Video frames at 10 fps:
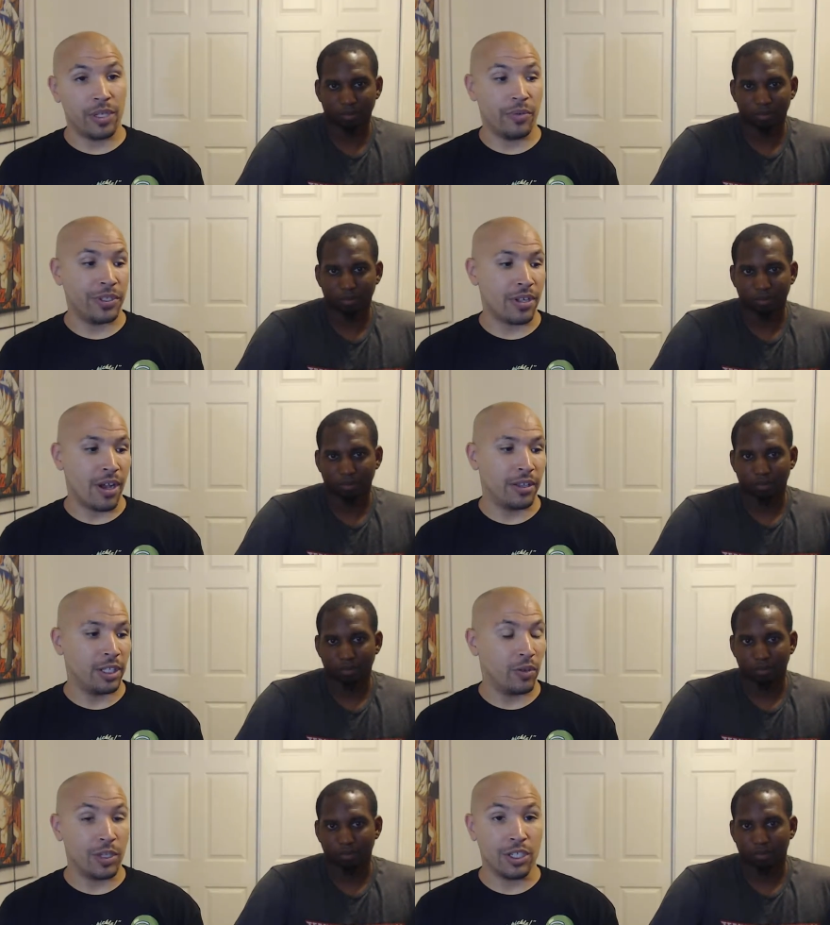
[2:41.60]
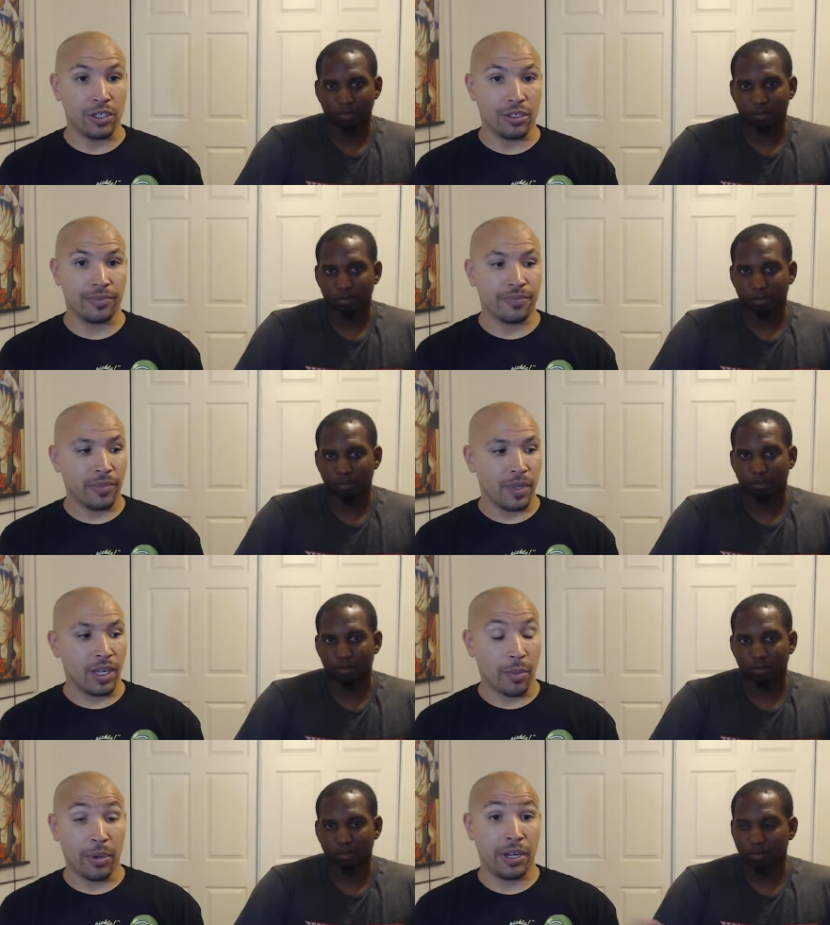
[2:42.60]
Speaker 1: that we saw in the original,
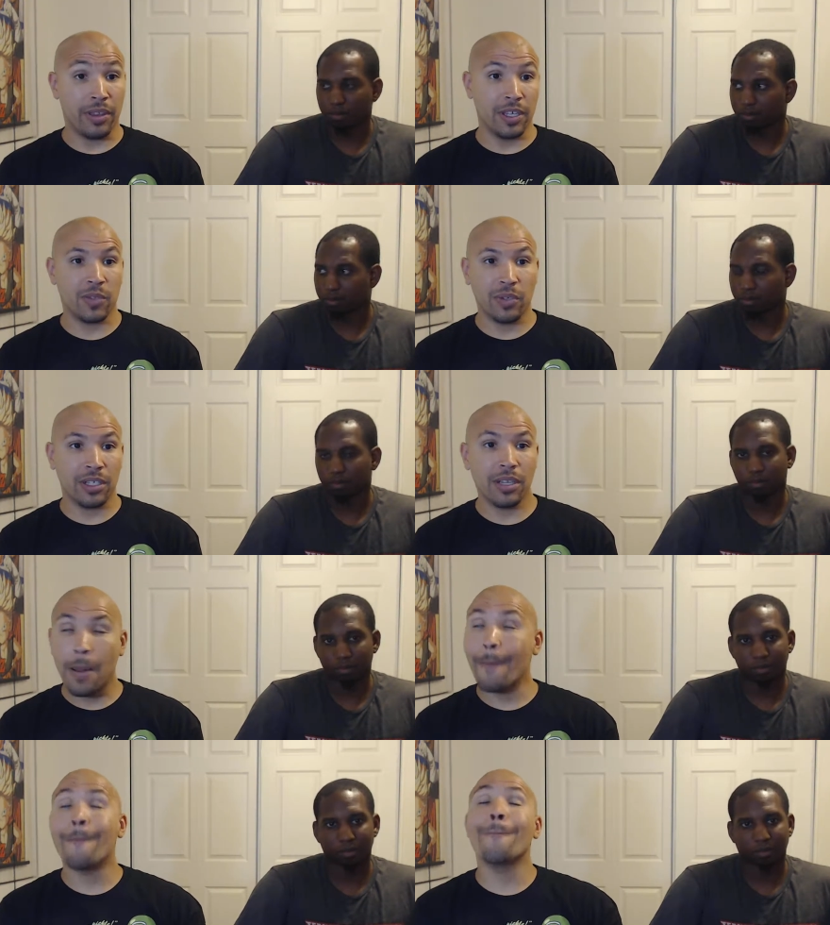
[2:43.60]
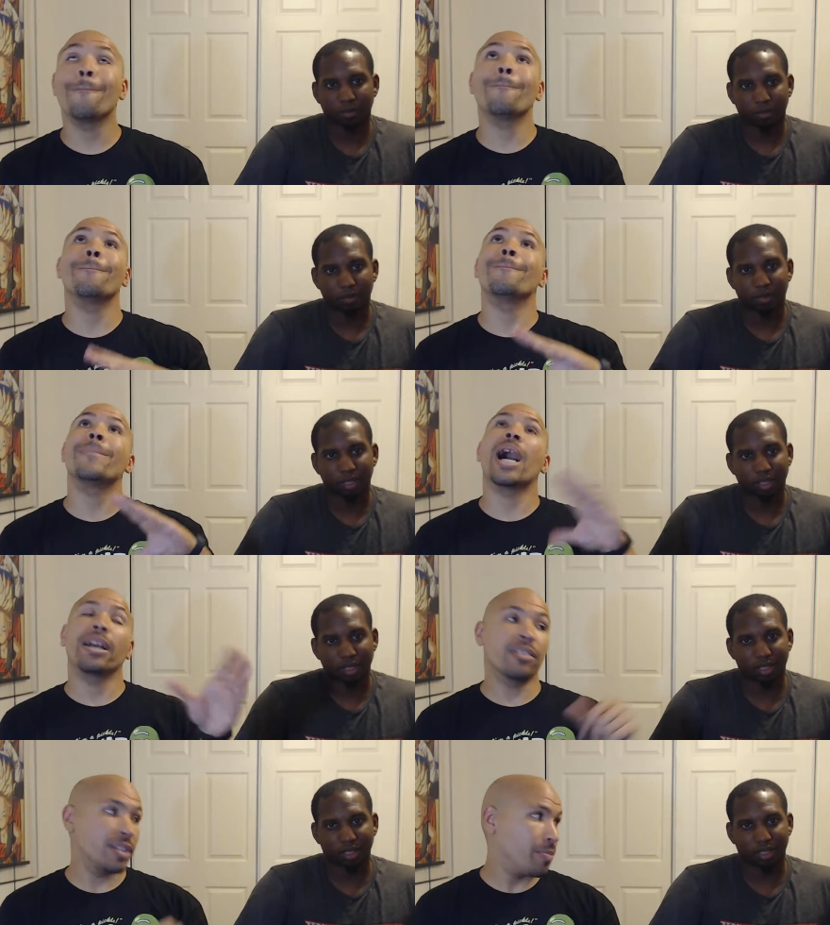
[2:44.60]
compared to this one,
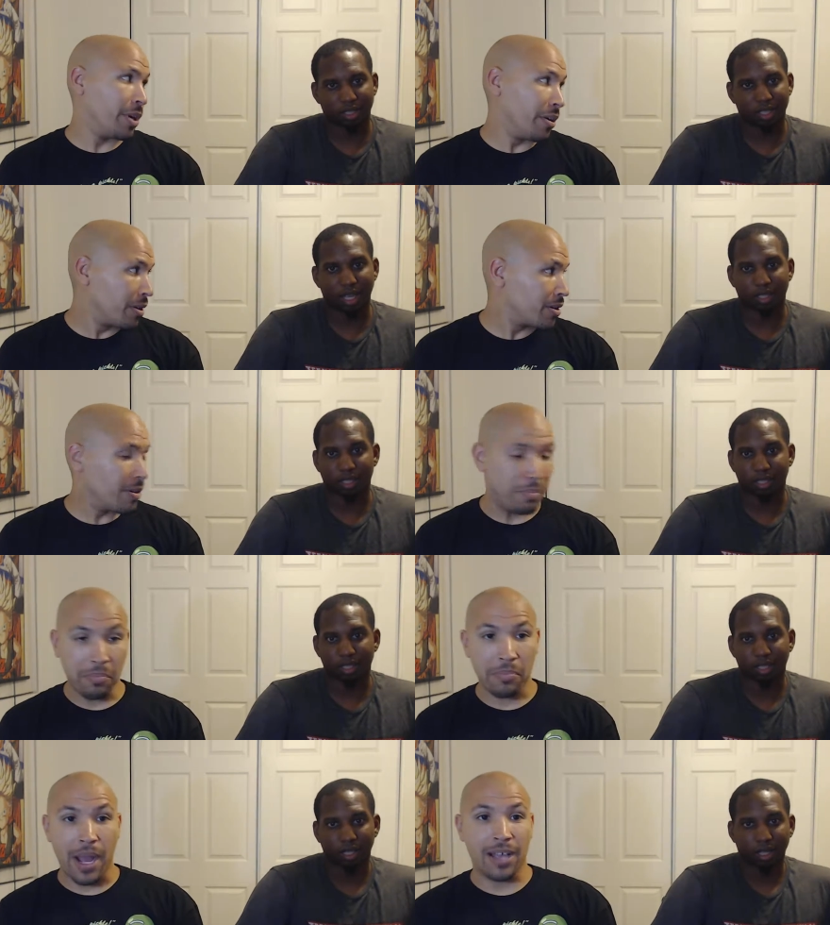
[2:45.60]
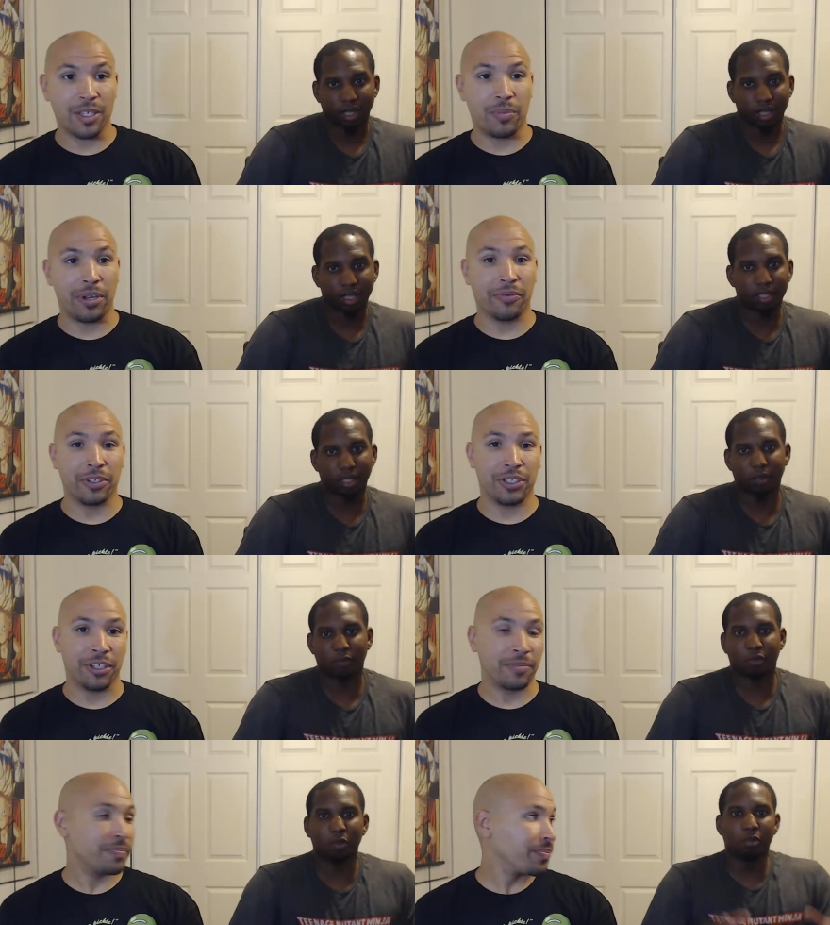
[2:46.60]
miles better. Yes, miles better. They took a sure.
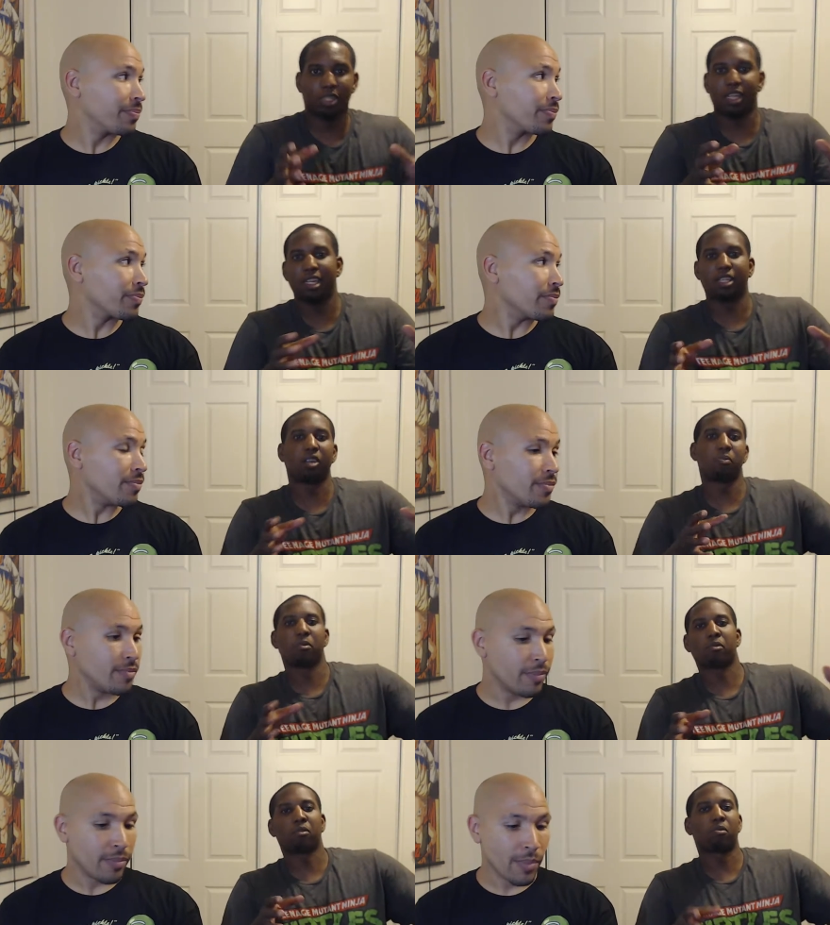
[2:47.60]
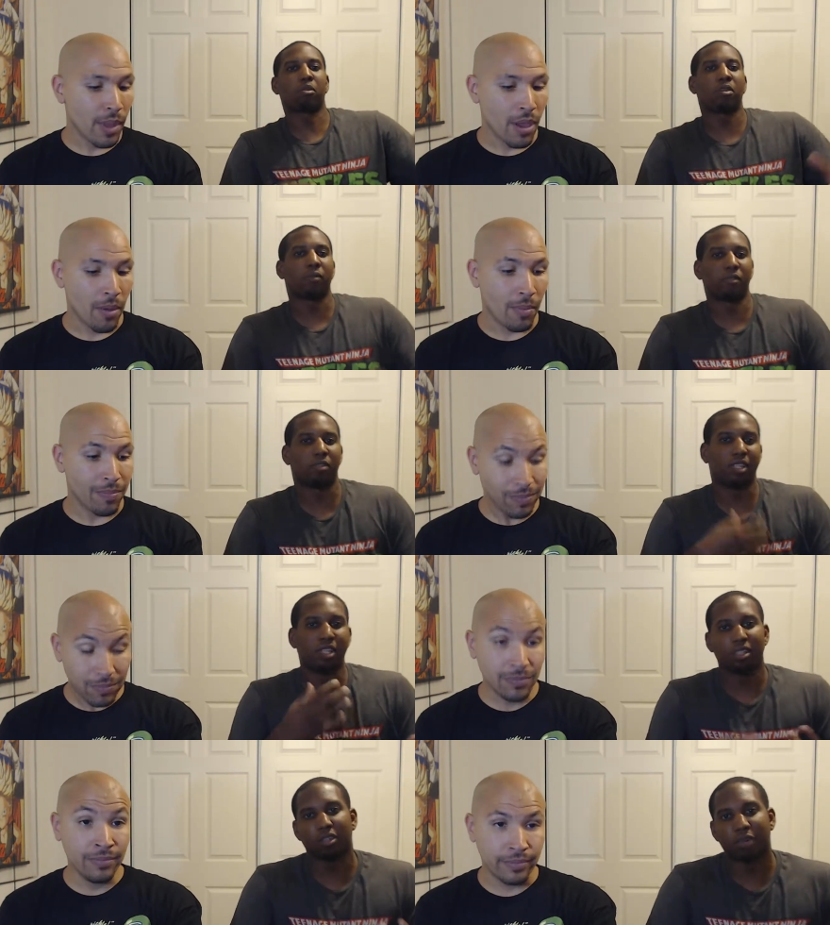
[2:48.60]
Speaker 2: few scenes that are memorable if you've seen
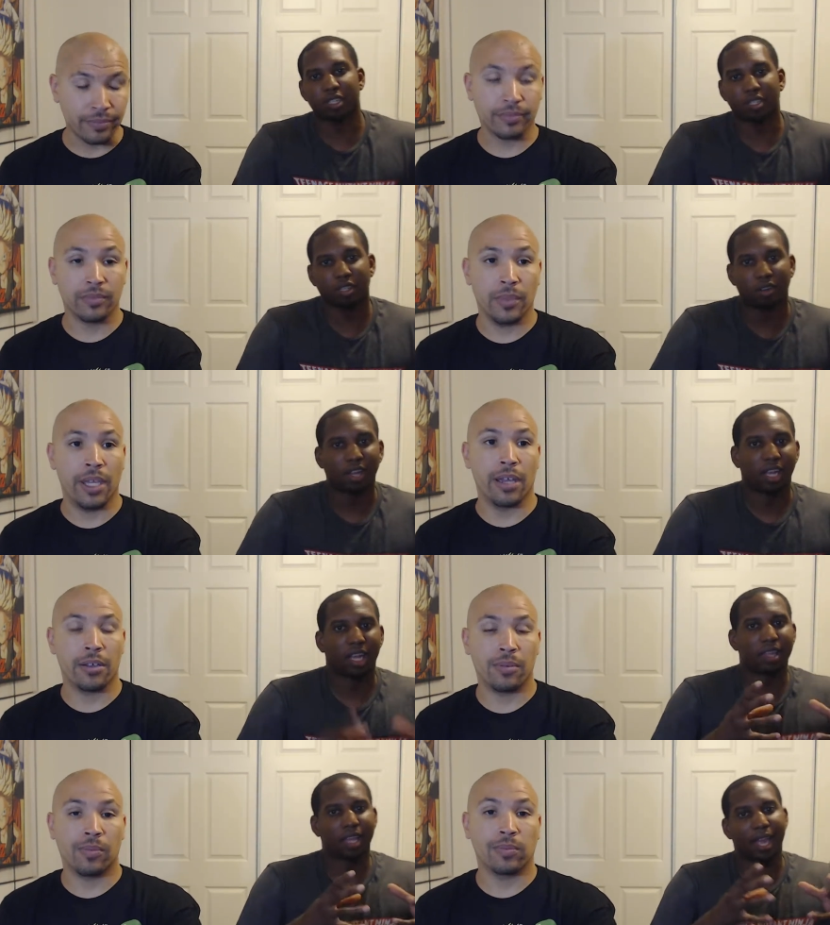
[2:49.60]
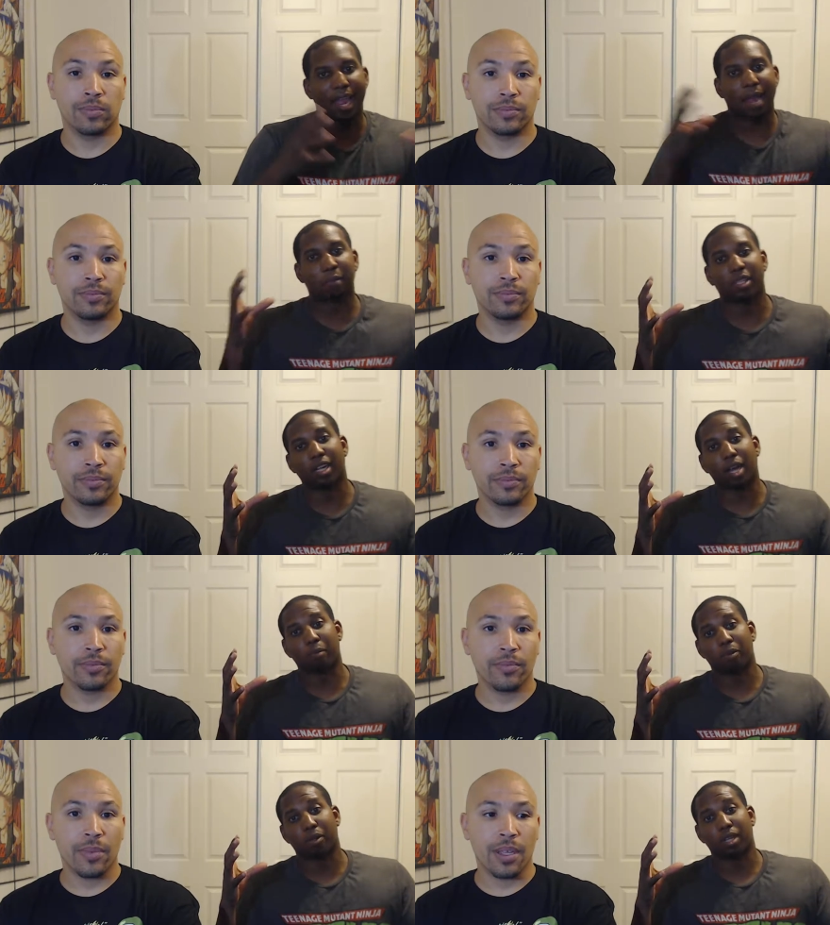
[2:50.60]
the mm-hmm. original, yeah, and they amped it up.
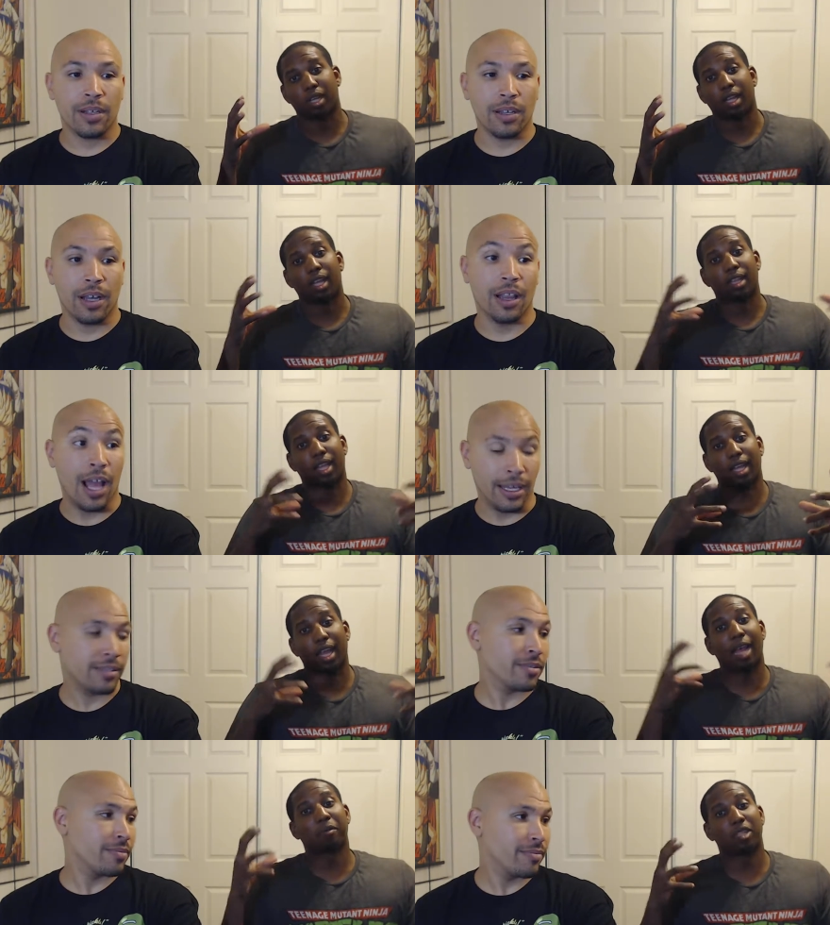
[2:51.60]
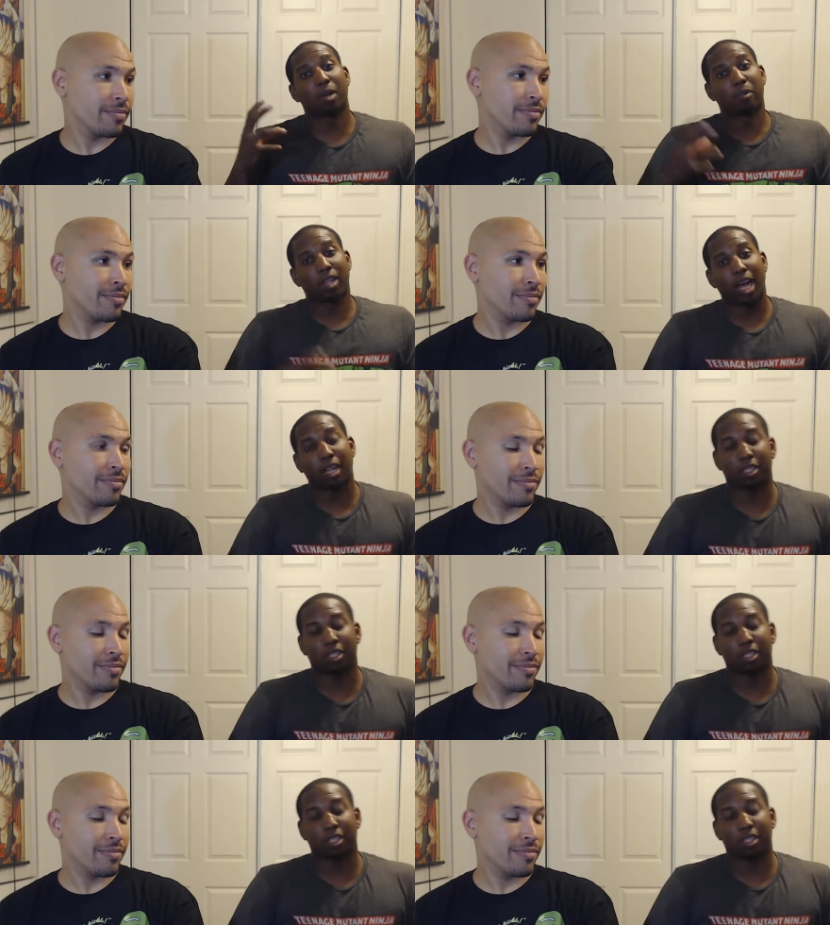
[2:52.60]
A lot. They amped it up a lot.